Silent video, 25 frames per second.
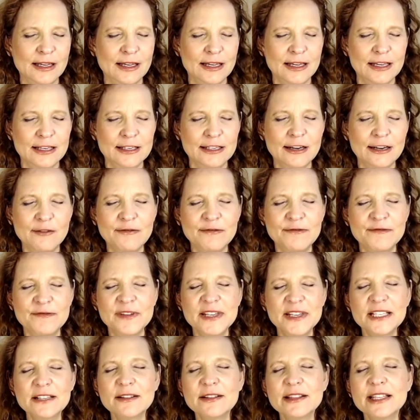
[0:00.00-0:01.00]
Now
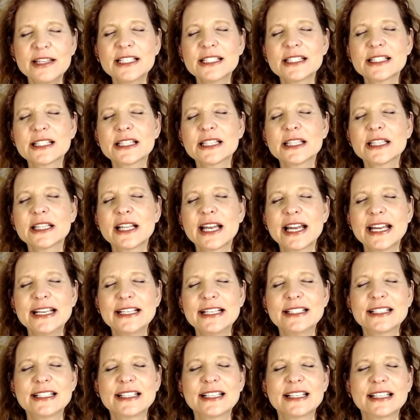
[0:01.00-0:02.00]
feel this
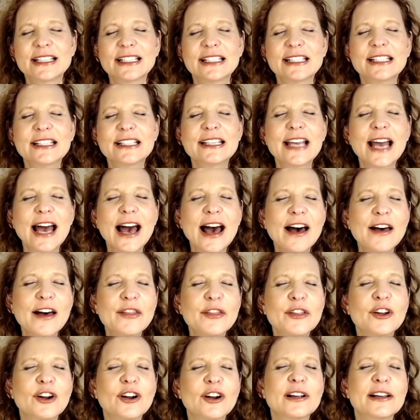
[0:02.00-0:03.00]
light
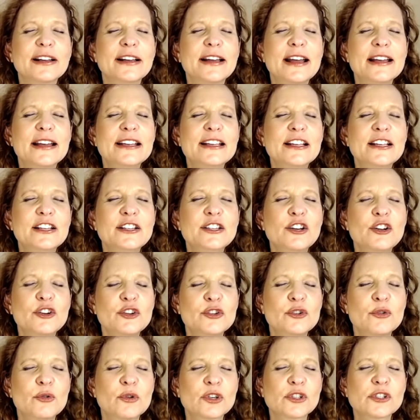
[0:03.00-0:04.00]
gather in
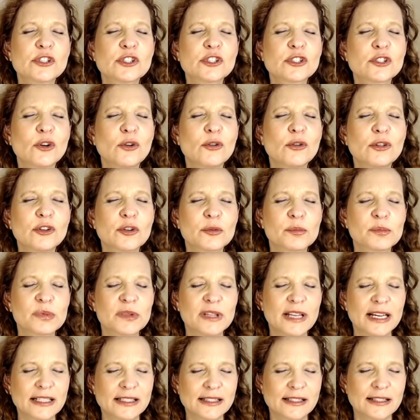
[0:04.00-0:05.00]
your solar
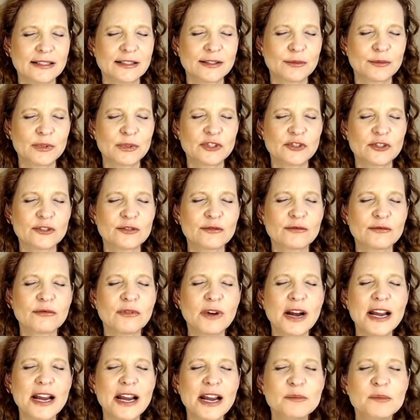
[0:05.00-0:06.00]
plexus, which is
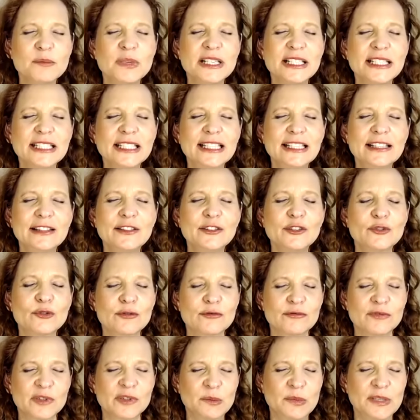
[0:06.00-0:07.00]
right beneath your
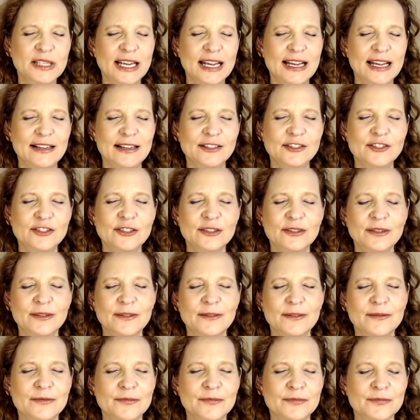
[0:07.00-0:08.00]
rib cage.
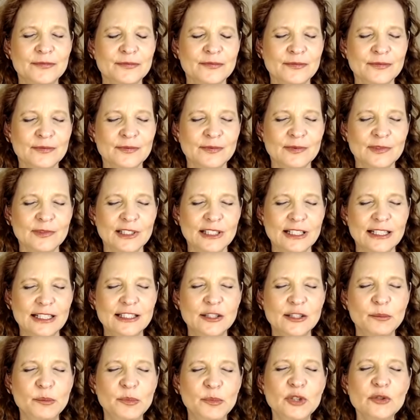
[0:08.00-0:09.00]
It's
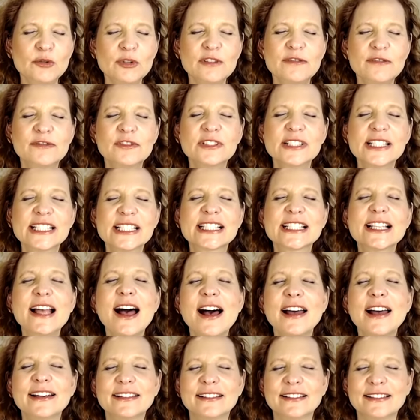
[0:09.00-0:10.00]
a beautiful
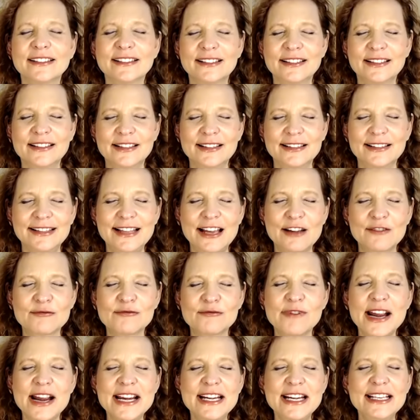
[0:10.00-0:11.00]
sun that
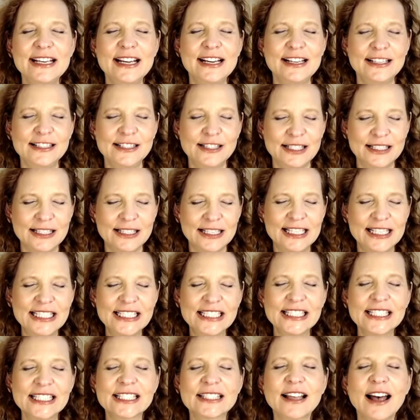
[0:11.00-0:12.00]
radiates
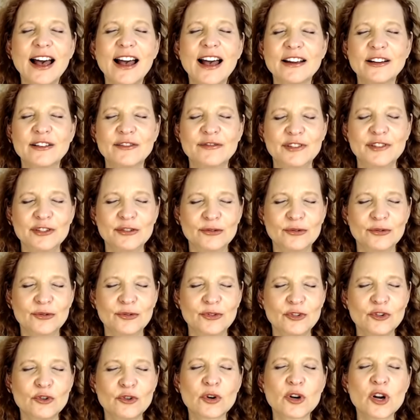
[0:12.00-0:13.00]
inside of you,
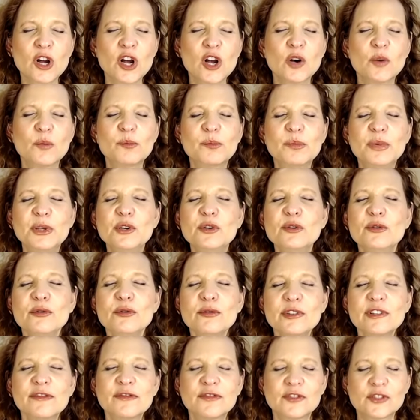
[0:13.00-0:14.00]
your
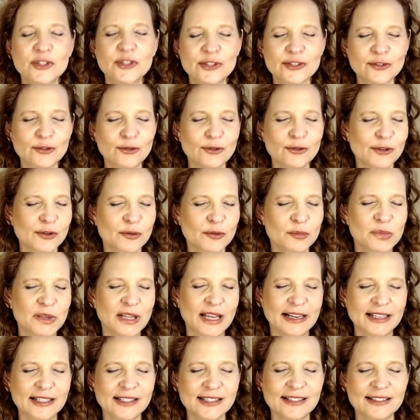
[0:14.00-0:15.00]
beautiful solar
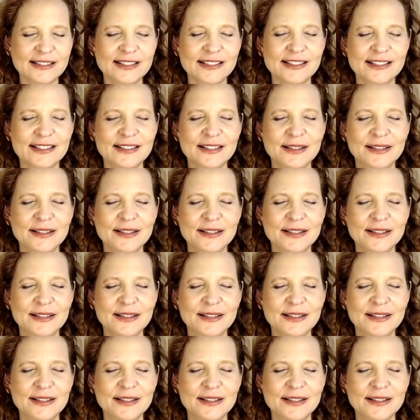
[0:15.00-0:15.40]
plexus.